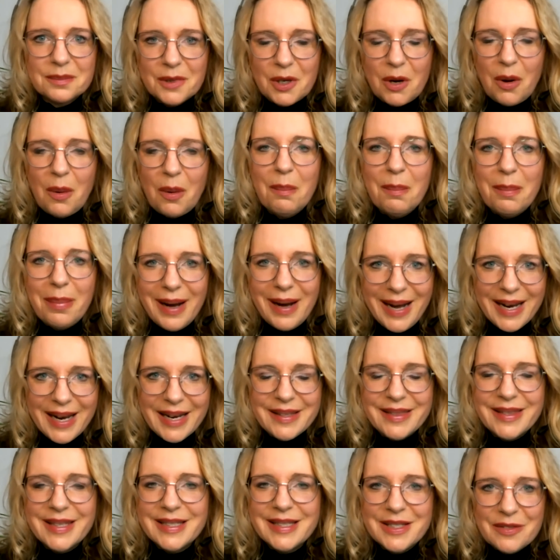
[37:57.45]

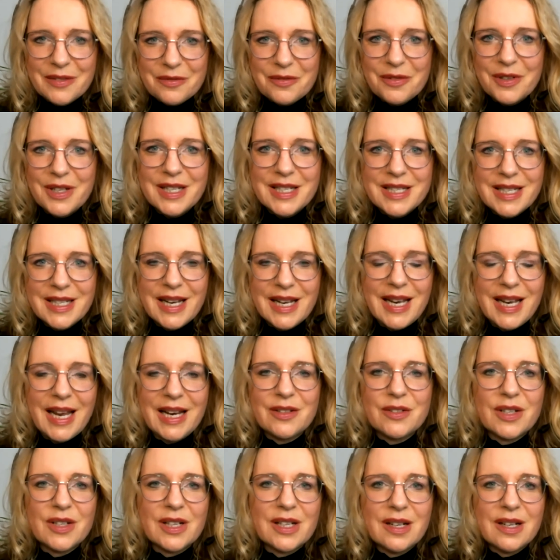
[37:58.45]
combine the different
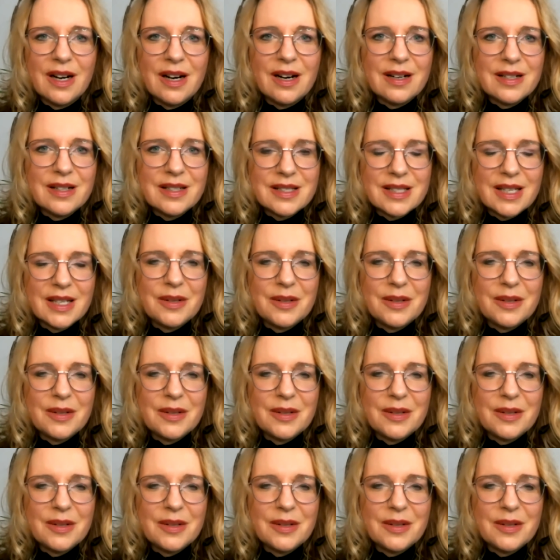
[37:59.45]
electric cars